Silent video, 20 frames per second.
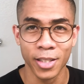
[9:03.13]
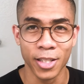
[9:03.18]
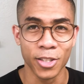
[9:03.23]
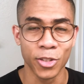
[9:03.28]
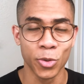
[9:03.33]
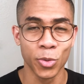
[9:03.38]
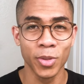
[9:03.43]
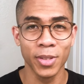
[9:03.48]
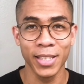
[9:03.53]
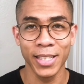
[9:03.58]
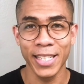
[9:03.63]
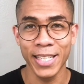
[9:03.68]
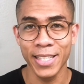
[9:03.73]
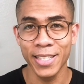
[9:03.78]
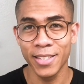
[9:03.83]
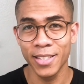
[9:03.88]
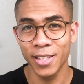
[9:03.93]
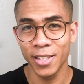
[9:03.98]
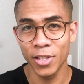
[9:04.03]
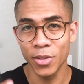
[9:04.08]
It's really
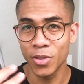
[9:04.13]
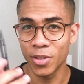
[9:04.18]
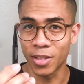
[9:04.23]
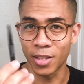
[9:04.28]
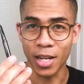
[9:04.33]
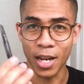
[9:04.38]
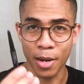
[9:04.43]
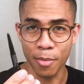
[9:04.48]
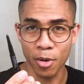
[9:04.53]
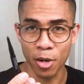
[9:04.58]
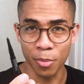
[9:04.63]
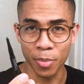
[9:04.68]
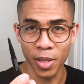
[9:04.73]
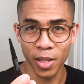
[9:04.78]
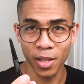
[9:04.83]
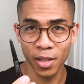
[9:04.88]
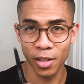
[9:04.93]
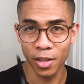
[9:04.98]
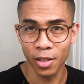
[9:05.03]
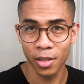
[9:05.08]
easy using an eyebrow
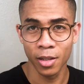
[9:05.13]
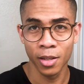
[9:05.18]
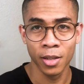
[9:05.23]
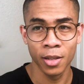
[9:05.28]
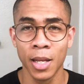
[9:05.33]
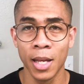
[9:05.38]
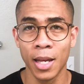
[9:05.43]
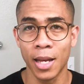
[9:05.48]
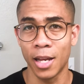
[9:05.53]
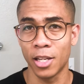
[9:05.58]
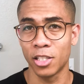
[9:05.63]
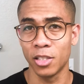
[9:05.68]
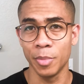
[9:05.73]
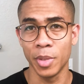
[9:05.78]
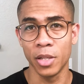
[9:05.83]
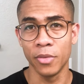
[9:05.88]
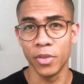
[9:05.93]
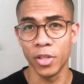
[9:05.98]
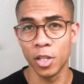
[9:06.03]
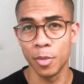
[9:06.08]
pen. I actually
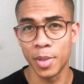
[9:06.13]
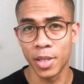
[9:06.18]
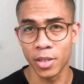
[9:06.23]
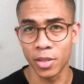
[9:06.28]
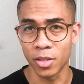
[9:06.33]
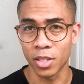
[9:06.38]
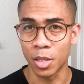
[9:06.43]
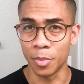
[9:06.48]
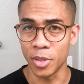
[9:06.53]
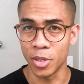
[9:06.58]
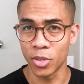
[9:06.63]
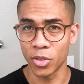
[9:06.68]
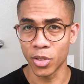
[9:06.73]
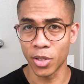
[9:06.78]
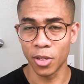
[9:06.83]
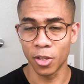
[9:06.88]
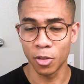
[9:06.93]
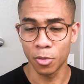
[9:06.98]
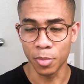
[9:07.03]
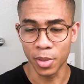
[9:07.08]
made a video about this a couple years
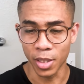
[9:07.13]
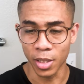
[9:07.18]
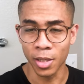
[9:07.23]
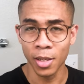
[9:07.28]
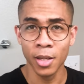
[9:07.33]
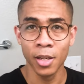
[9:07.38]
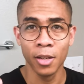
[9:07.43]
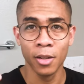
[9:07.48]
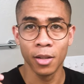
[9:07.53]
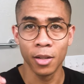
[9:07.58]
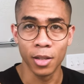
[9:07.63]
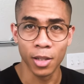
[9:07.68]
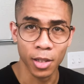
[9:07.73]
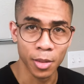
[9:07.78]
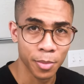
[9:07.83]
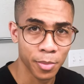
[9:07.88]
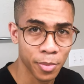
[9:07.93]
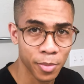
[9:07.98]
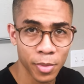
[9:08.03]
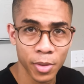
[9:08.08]
ago, but
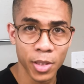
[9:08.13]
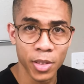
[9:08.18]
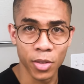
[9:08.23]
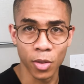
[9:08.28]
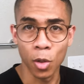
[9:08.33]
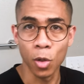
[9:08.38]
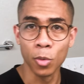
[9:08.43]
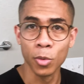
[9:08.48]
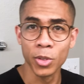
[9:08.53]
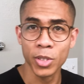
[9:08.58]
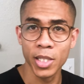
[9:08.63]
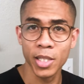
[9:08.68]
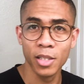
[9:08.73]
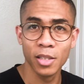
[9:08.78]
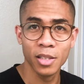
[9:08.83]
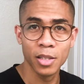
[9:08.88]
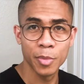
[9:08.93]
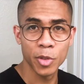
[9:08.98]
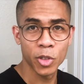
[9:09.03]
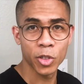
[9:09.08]
um, this a whole
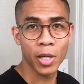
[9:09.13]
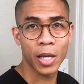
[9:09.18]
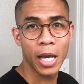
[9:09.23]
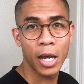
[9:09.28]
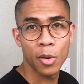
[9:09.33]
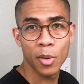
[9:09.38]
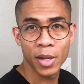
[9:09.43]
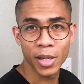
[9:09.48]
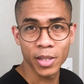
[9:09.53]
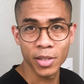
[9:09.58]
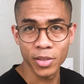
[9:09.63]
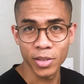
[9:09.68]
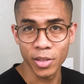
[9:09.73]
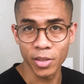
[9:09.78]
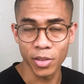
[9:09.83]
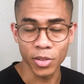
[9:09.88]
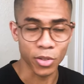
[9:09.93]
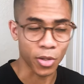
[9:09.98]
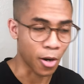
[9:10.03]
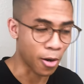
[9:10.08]
routine. Let me show you how I
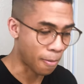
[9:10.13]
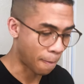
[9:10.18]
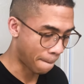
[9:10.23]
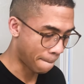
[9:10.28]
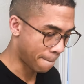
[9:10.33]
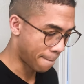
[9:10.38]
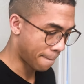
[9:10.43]
conceal the scar.